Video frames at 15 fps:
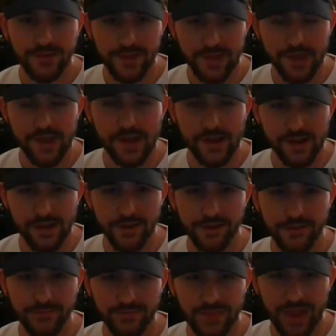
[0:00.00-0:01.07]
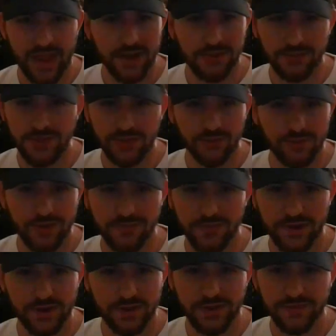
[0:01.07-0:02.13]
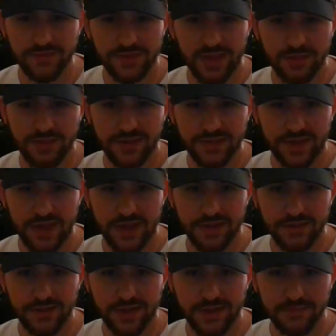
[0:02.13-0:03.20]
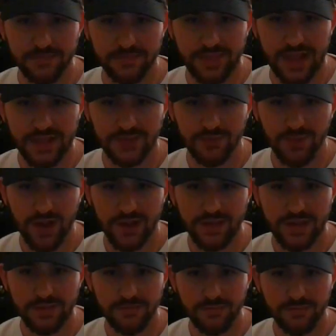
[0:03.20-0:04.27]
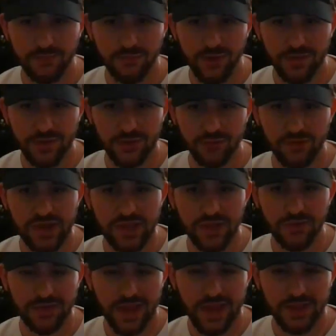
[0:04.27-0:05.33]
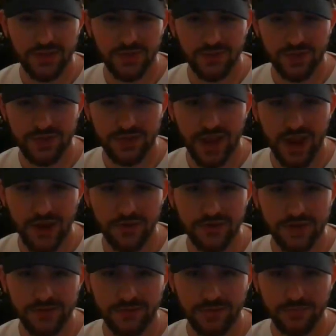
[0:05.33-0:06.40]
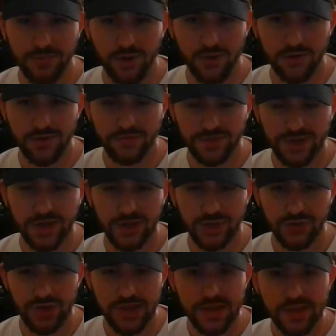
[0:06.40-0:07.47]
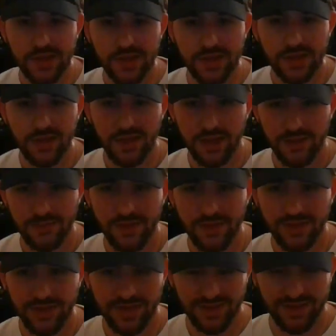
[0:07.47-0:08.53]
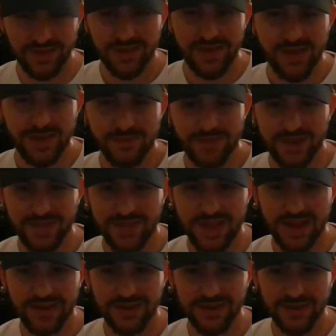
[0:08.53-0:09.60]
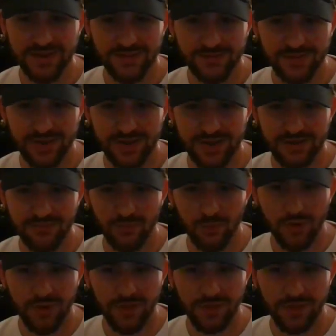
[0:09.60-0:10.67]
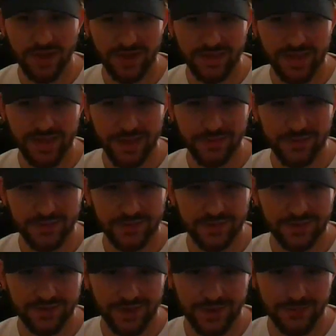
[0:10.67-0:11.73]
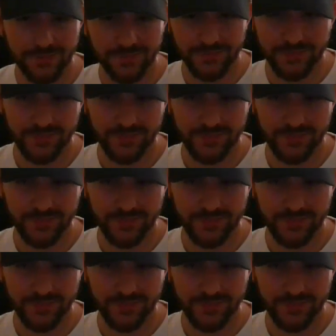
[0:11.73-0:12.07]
"Yeah, I don't think we're ever going to live side by side." That's why they pretty much relocate to an entire different part of the country um, by the end of War of the Planet of the Apes. So